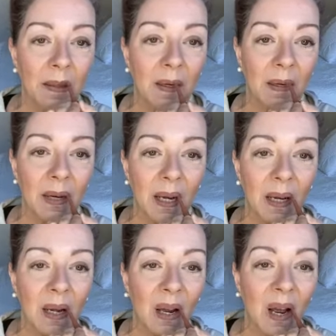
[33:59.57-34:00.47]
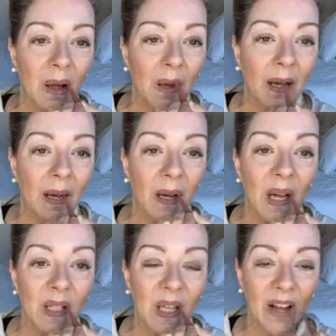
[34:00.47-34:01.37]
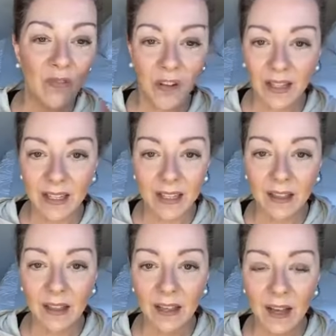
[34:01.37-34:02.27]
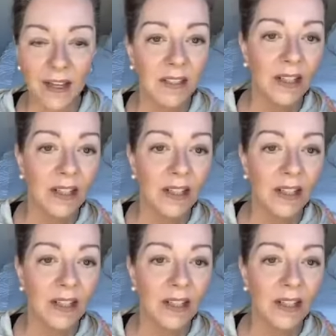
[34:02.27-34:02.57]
Okay, it's like filling in the lines